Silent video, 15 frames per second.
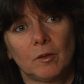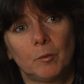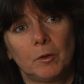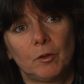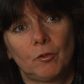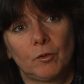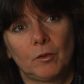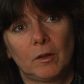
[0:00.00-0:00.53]

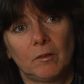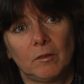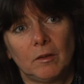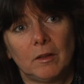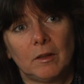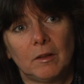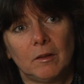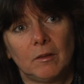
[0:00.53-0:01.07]
which
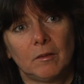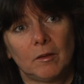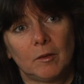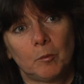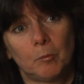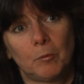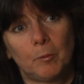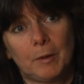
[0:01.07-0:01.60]
currently
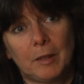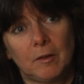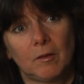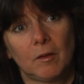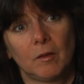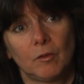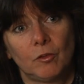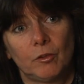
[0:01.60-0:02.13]

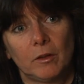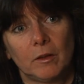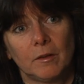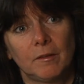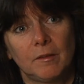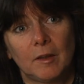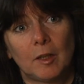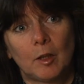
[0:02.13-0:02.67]
remains largely
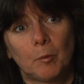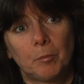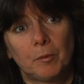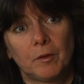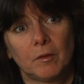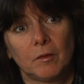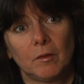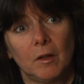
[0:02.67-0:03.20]

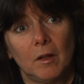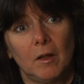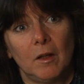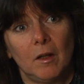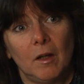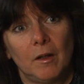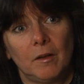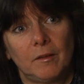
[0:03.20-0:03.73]
untapped, and
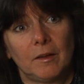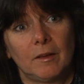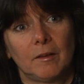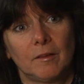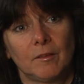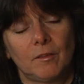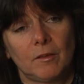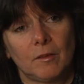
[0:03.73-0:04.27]
I think
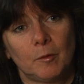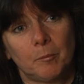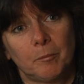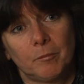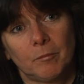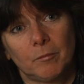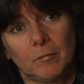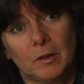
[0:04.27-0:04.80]
that's
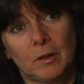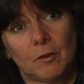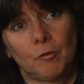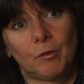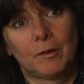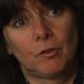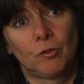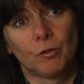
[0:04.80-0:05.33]

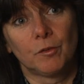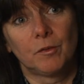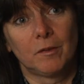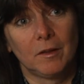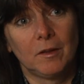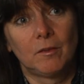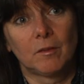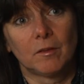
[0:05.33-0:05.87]
very
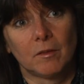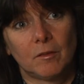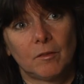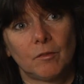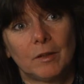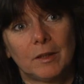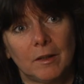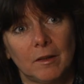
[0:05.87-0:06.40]

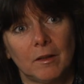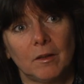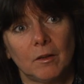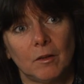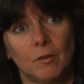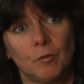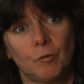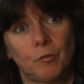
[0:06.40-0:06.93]
short-sighted, really,
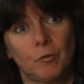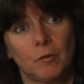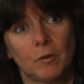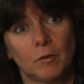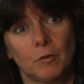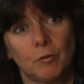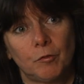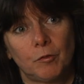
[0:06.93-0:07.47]
of
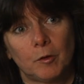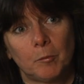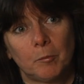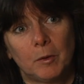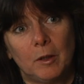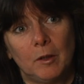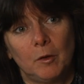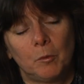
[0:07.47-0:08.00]

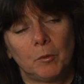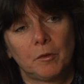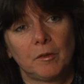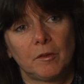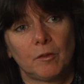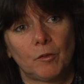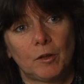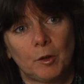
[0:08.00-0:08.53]
what
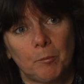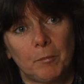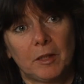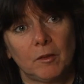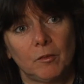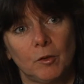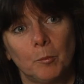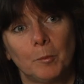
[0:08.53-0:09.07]
is a very
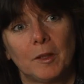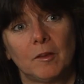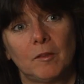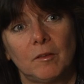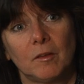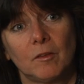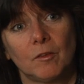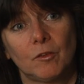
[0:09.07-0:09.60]

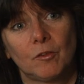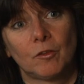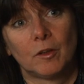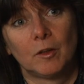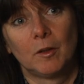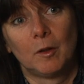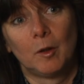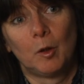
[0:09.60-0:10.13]
male-dominated
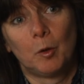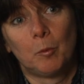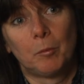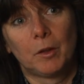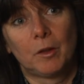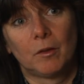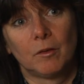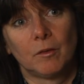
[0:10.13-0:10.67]
industry,
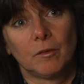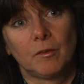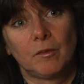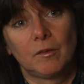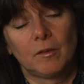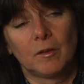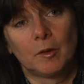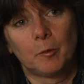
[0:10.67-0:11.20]
because